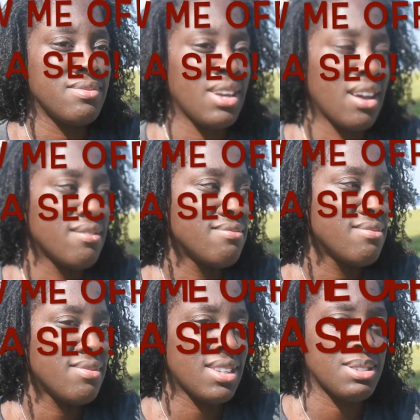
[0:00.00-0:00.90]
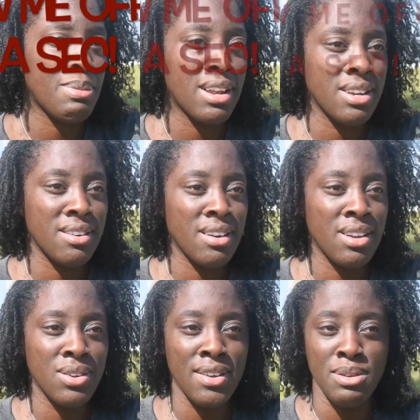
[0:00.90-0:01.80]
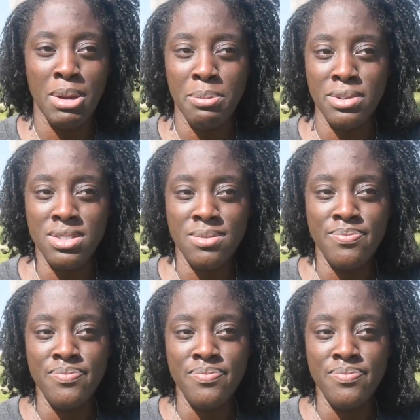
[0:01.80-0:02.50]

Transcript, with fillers: yeah, that's about it. I don't love the papers.